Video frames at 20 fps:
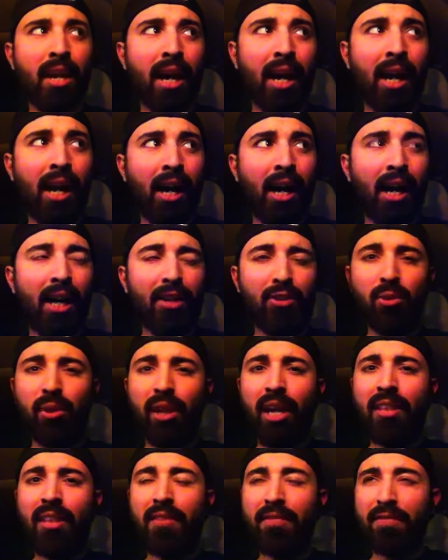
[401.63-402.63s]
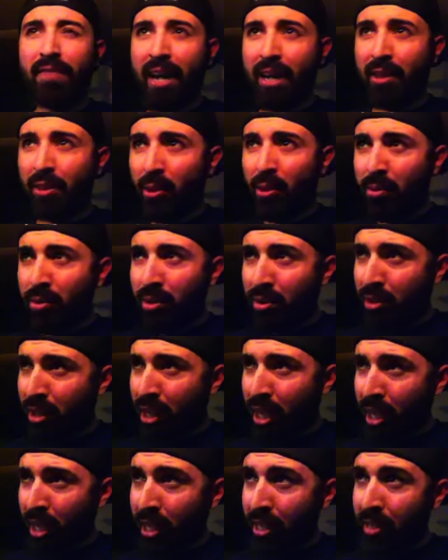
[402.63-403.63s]
I do like the fact, though, just to
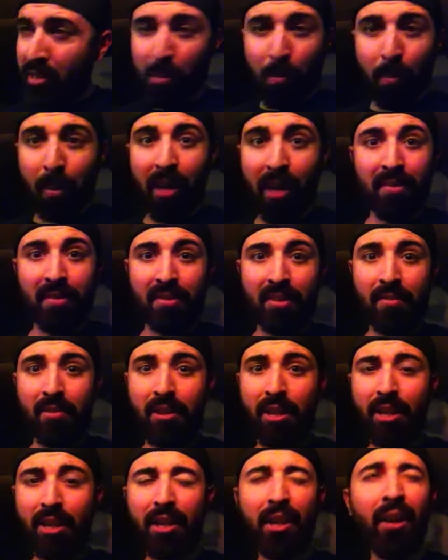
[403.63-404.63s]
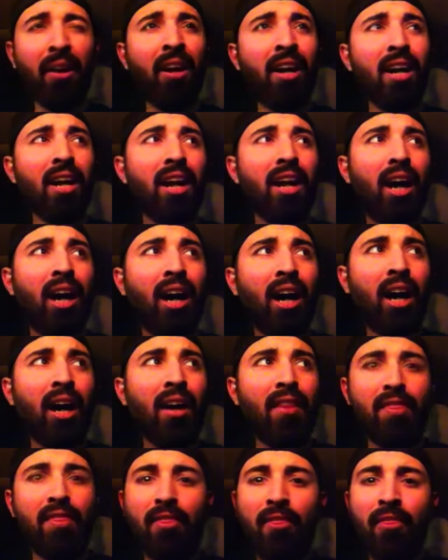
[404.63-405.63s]
kick in some positivity in here,
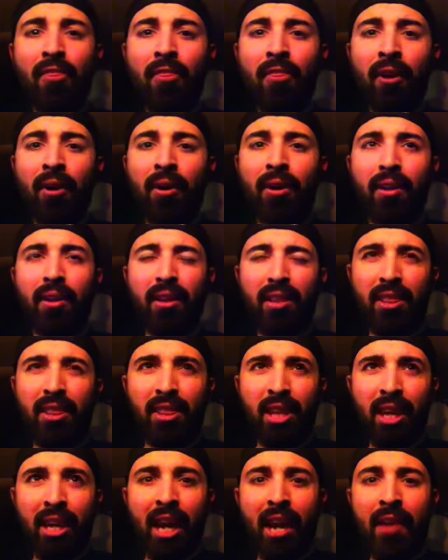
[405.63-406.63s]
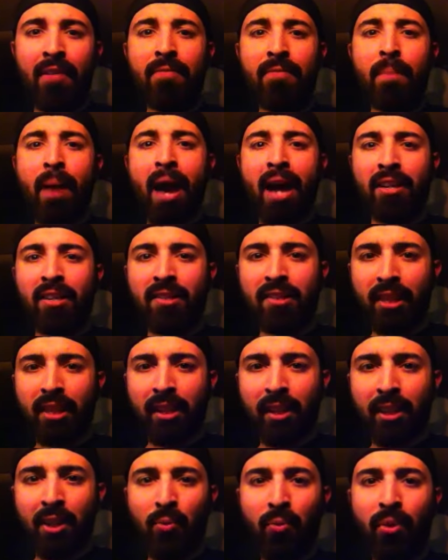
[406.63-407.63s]
they gave Magnus a
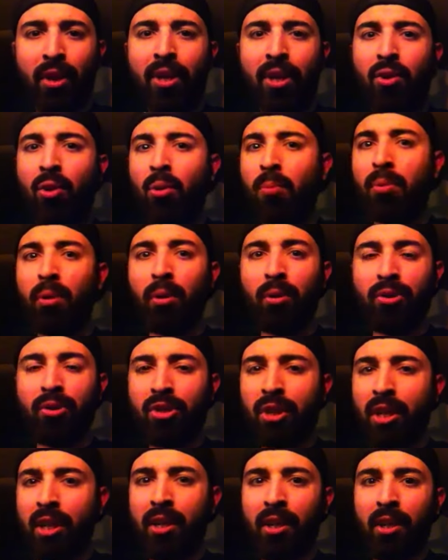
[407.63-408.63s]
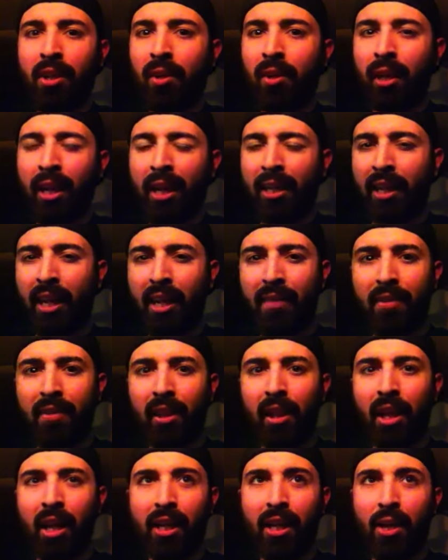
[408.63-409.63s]
clean win, no bullshit, you know, like, not even
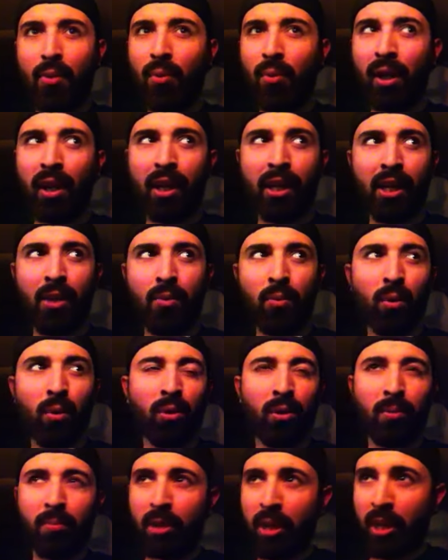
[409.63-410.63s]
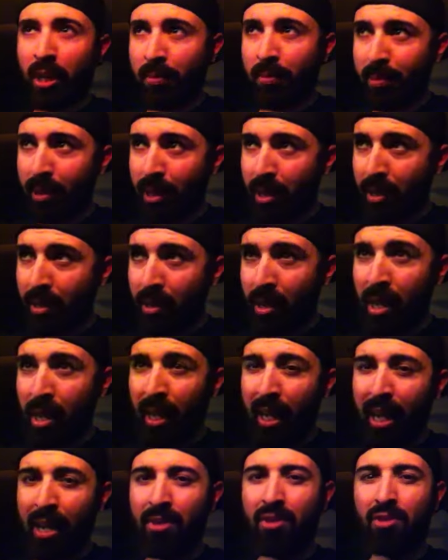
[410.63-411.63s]
lucky, where, like, he rolled him up and
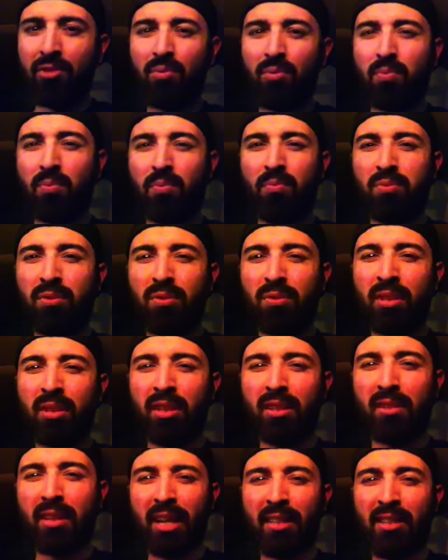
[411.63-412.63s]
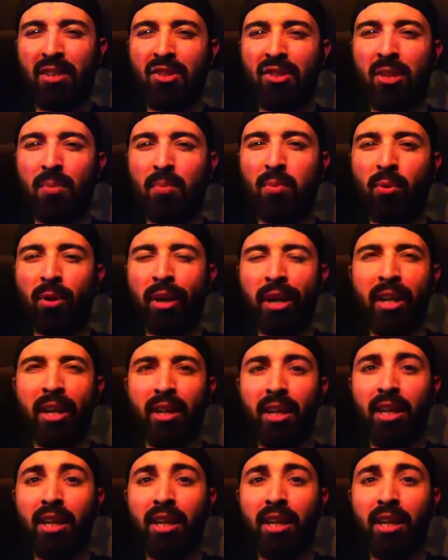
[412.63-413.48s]
kind of just got the cheap win.